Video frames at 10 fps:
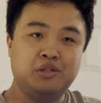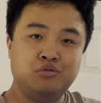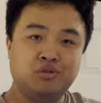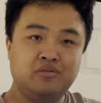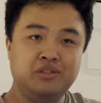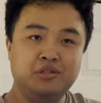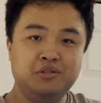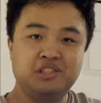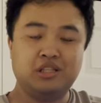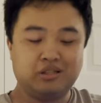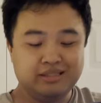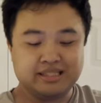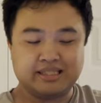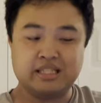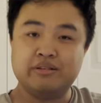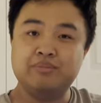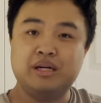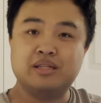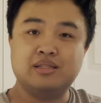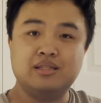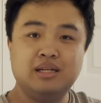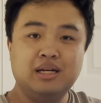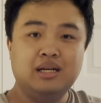DualViews three sixty-three monitor,